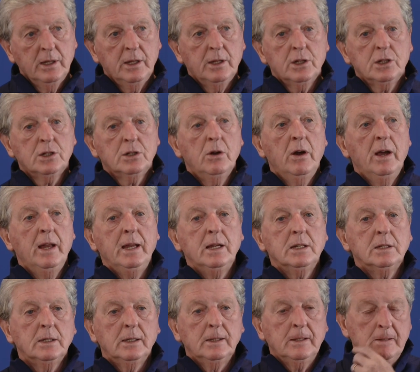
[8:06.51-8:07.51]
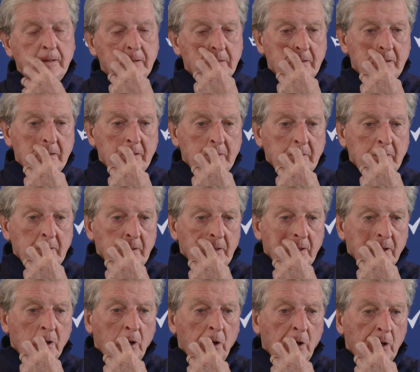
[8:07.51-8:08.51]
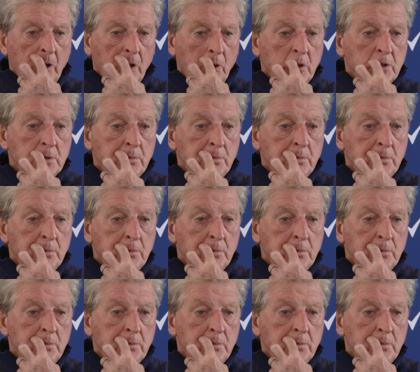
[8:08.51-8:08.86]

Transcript: They're the signings that Carlo